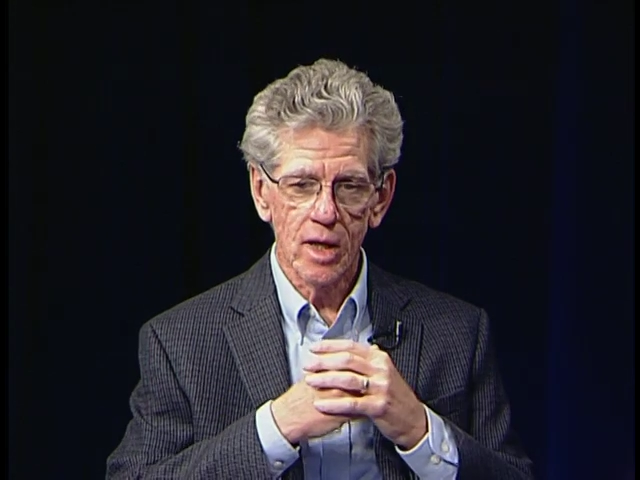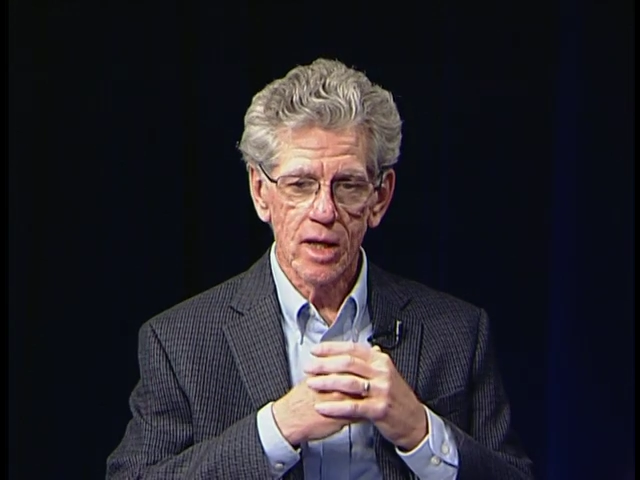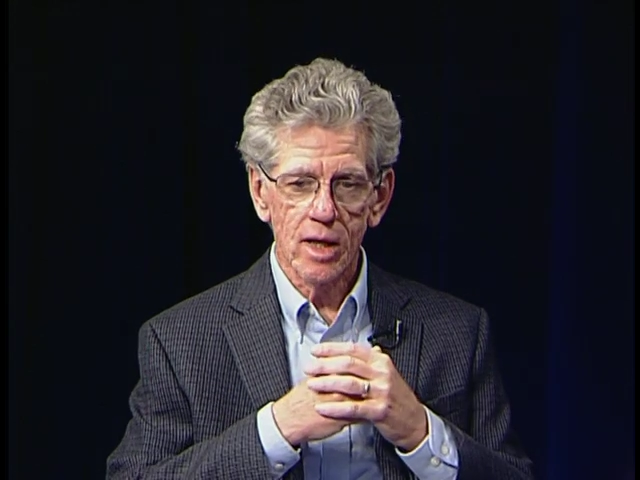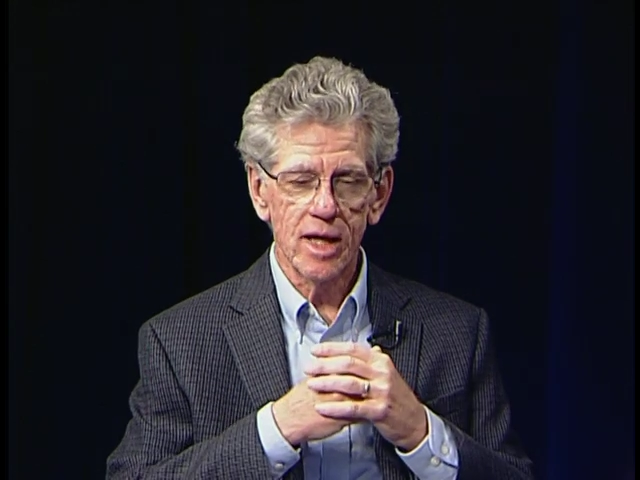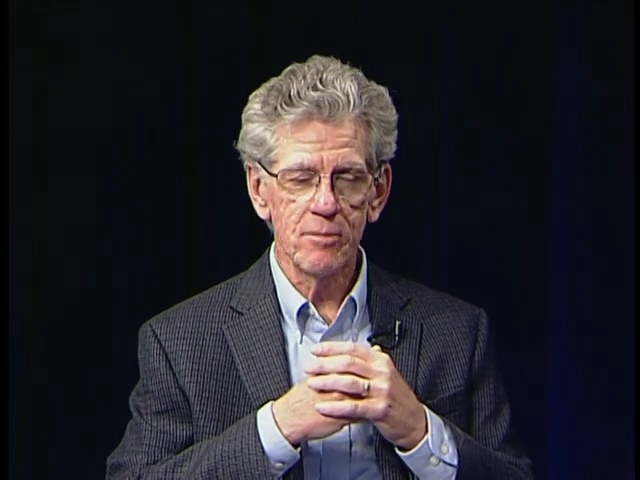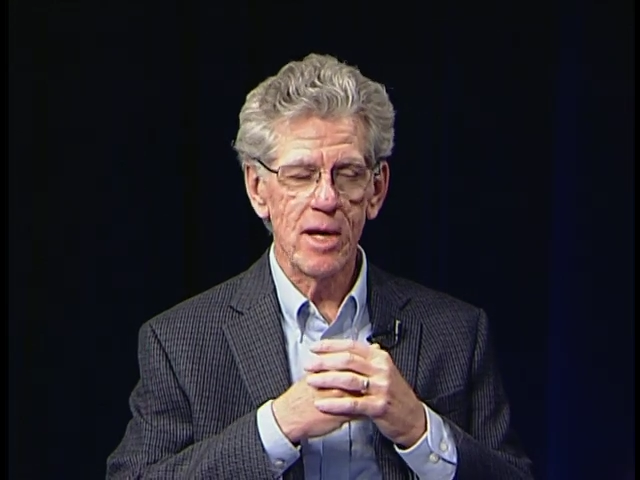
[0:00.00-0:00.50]

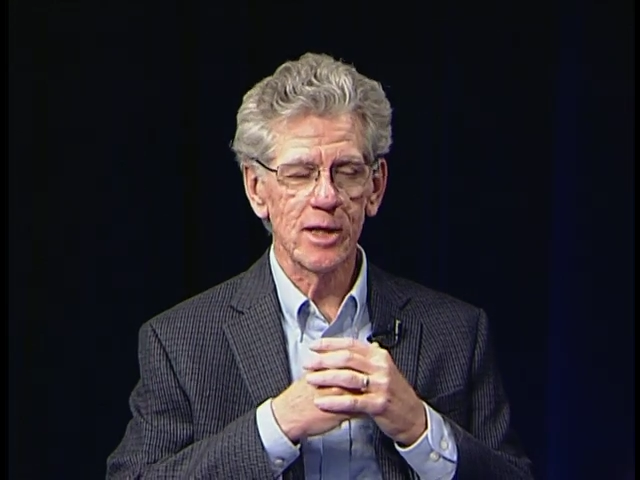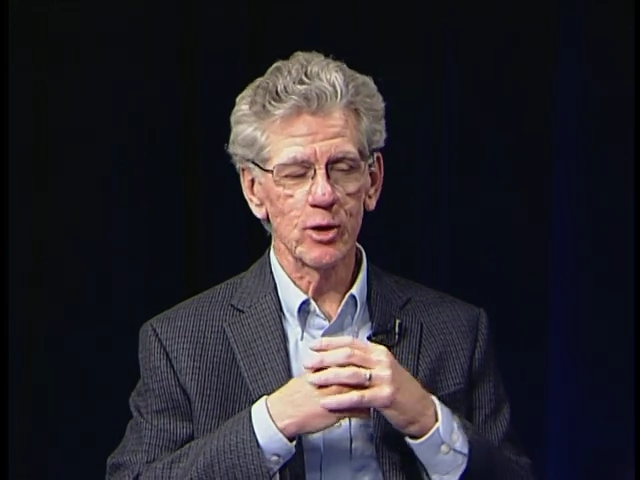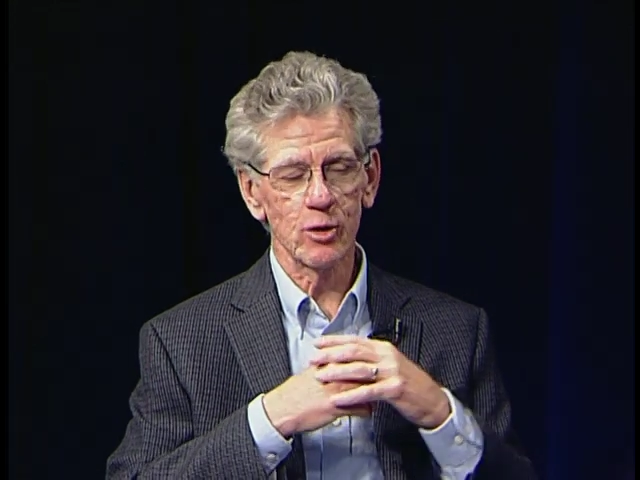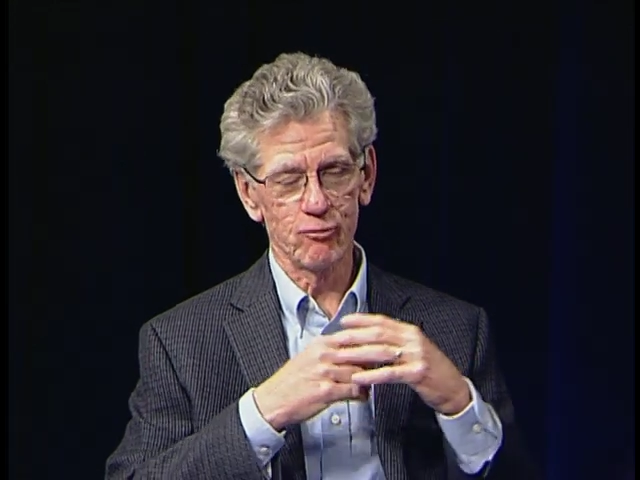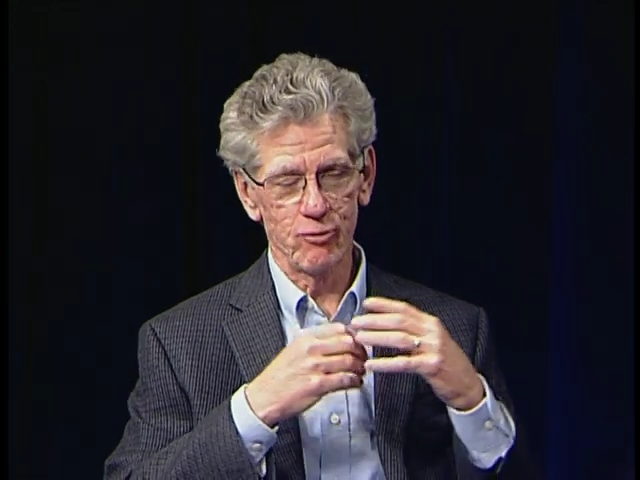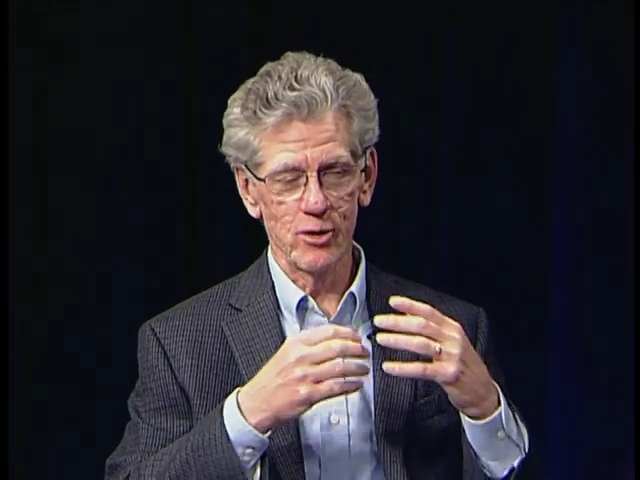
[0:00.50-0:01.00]
He made it look
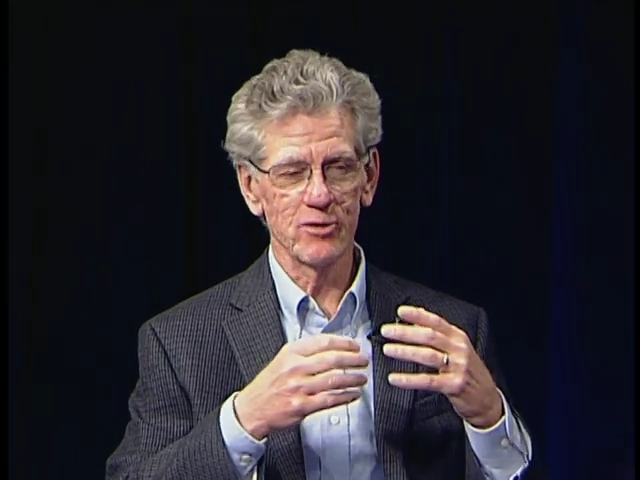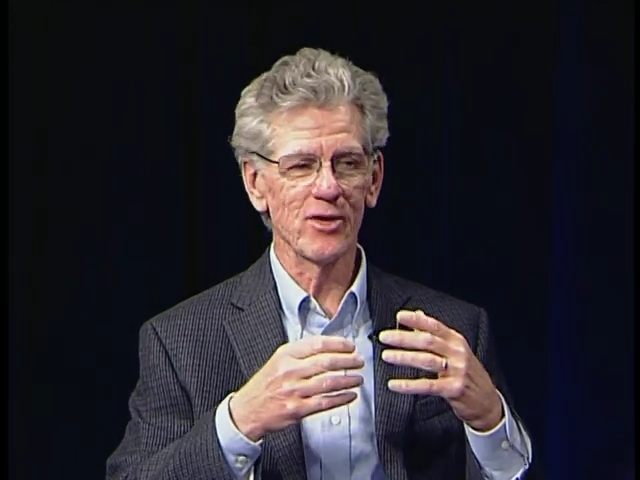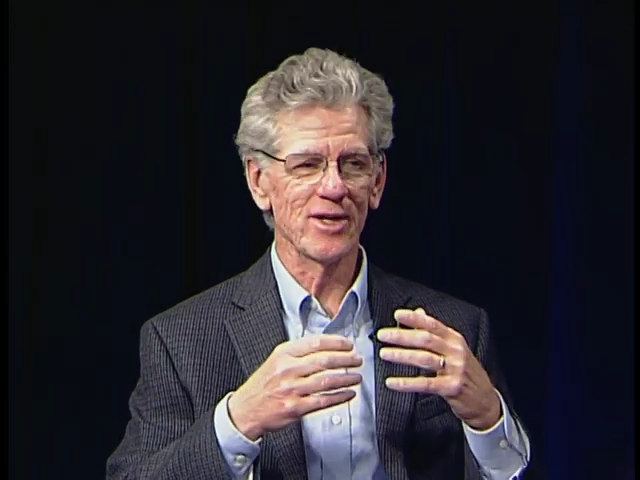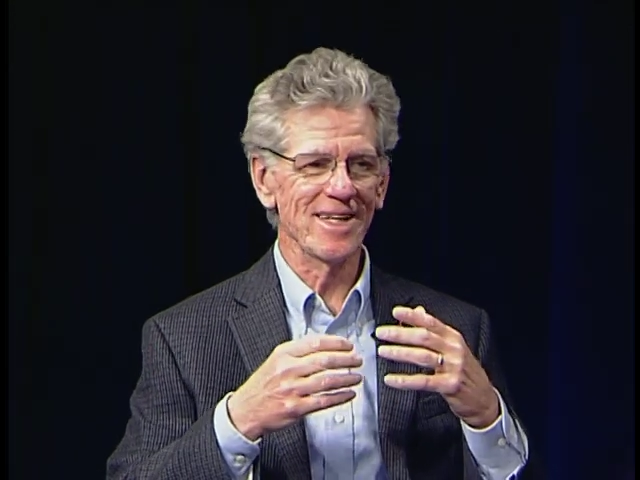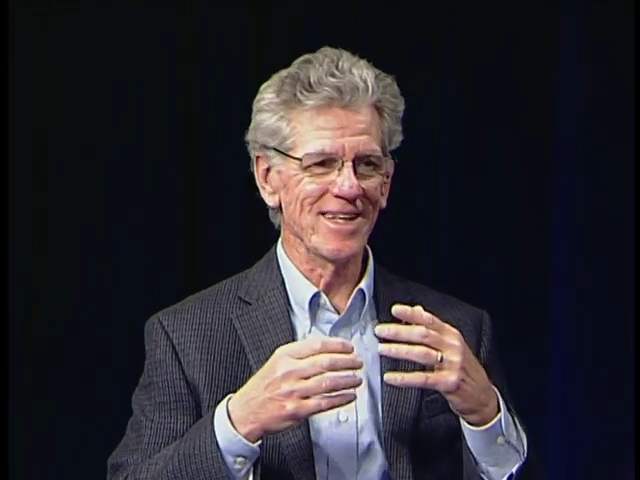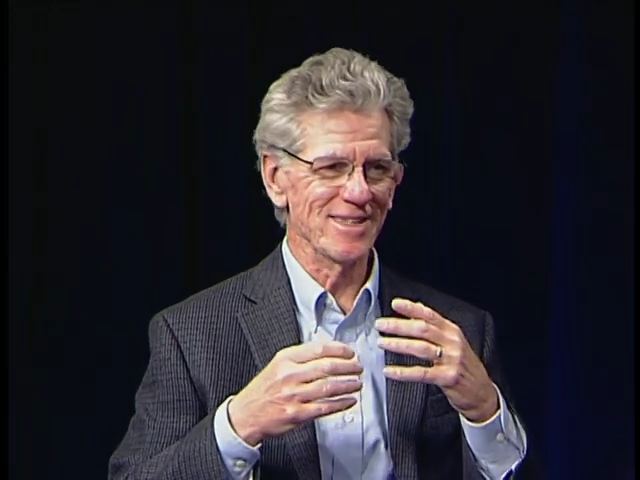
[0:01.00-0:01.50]

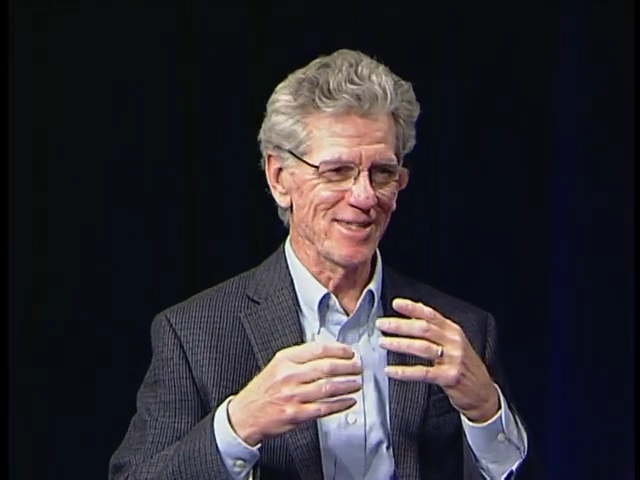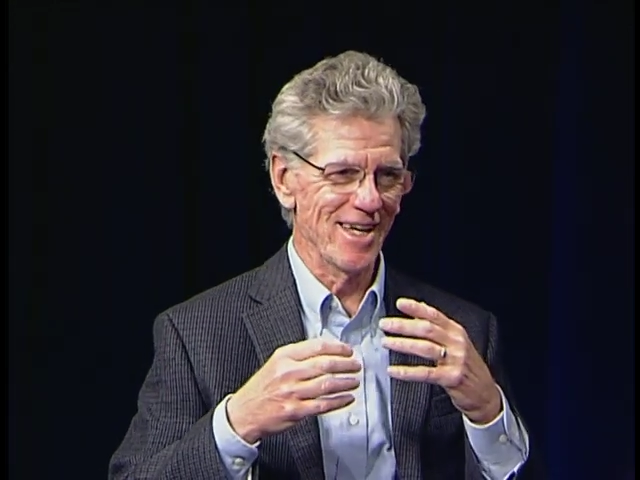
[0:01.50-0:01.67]
very easy.